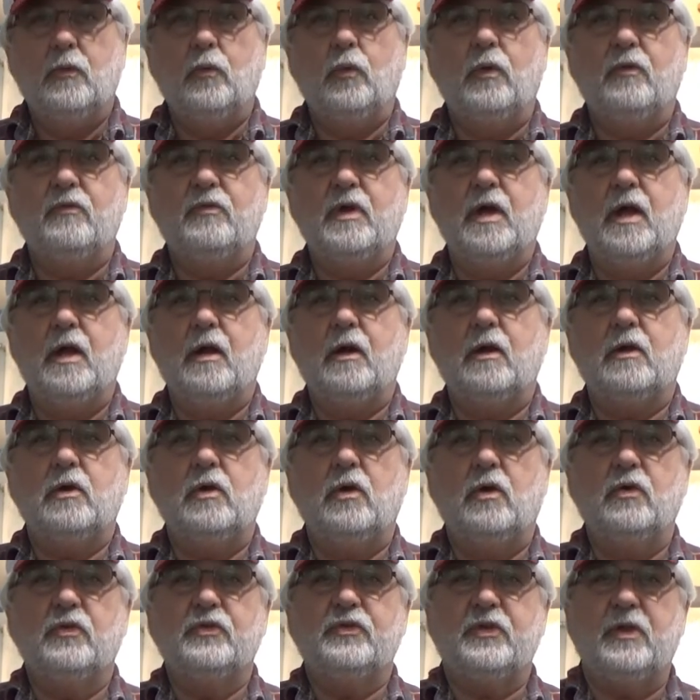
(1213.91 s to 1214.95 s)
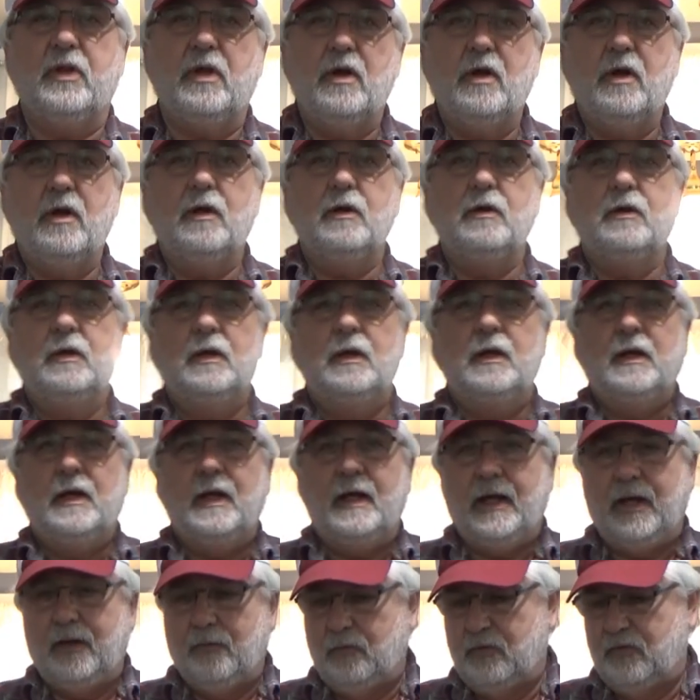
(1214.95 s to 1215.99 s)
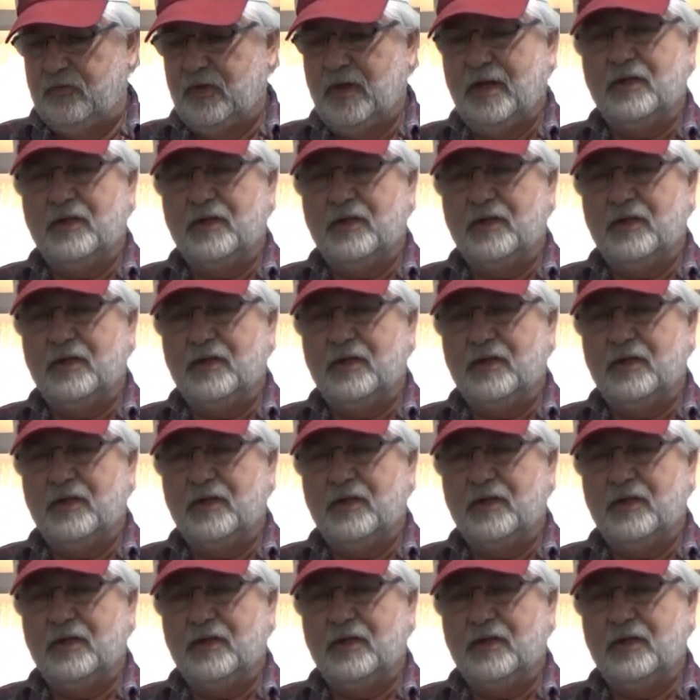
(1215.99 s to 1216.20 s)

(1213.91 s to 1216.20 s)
we've got our coleslaw, and we've